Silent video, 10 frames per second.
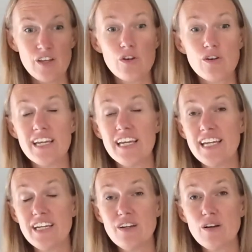Your
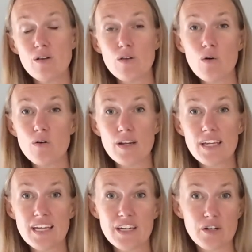hidden glory
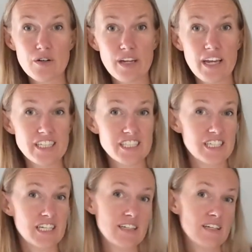in
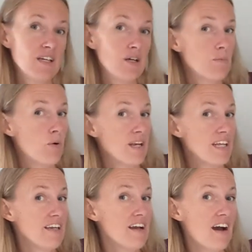creation,
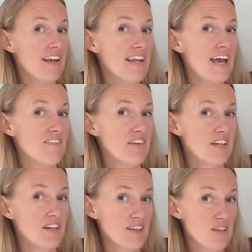pointing to God in
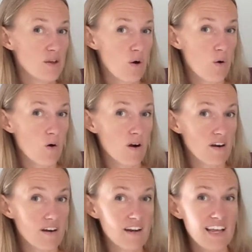heaven,
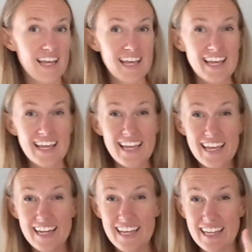your
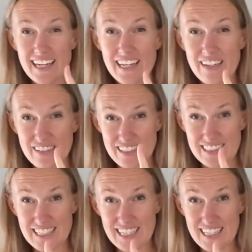hidden, you're
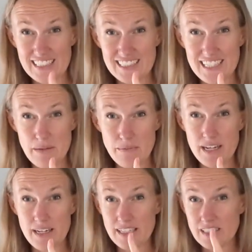gonna take that same
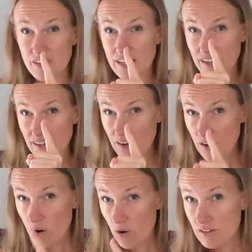index finger,
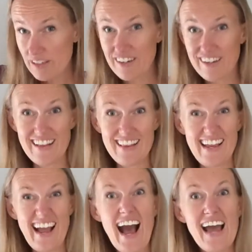only you're gonna
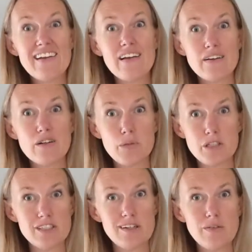like hide it under a
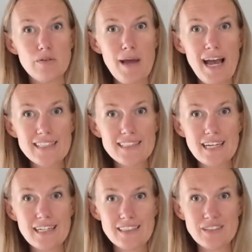bushel. We're back at
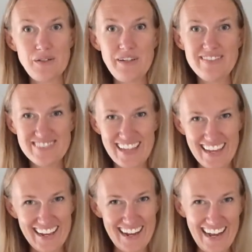Sunday school,
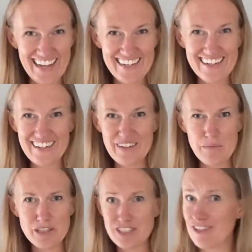okay? hide it under a
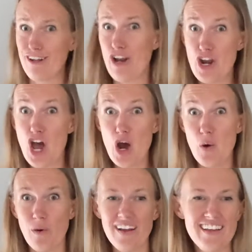bushel.
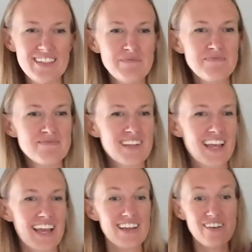Oh,
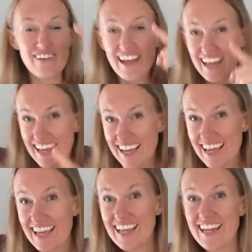okay, you're
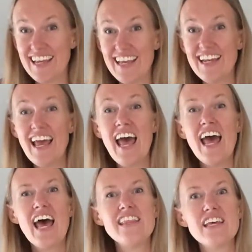hidden,
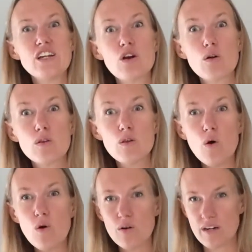and then
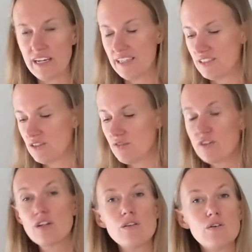glory. So
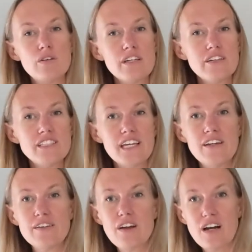for glory, you take
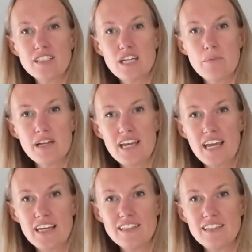your non-dominant
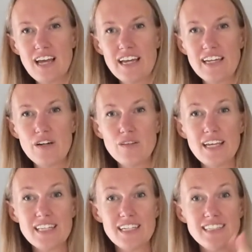hand, line it out
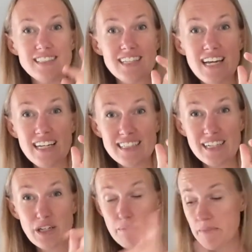like this,
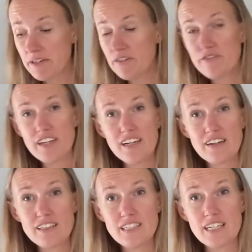Take your middle
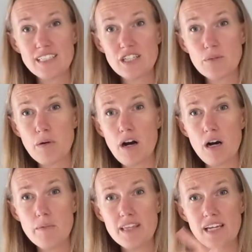finger, touching your
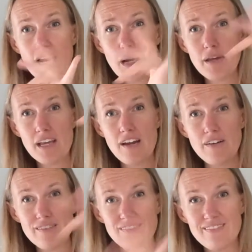palm, and then coming
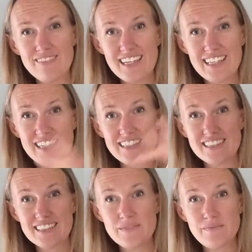out like
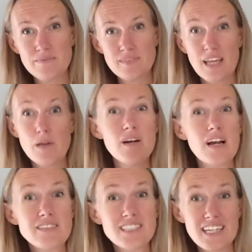this. And when
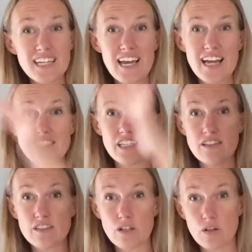I was a kid, I actually
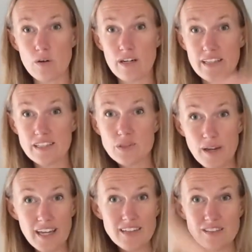learned glory this way.